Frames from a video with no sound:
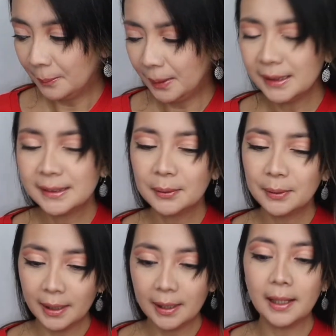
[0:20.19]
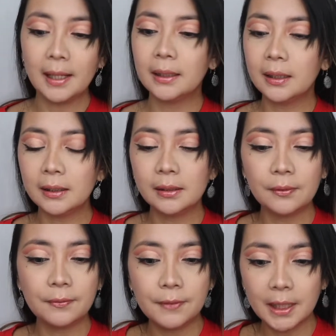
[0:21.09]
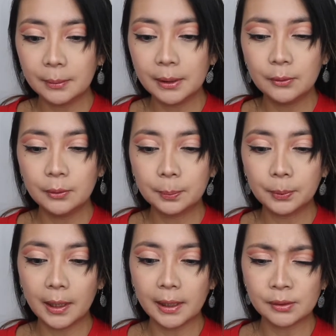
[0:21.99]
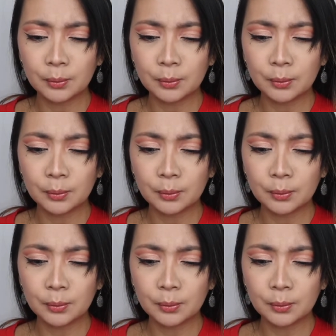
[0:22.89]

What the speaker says: But it's okay. I got it in a very good price.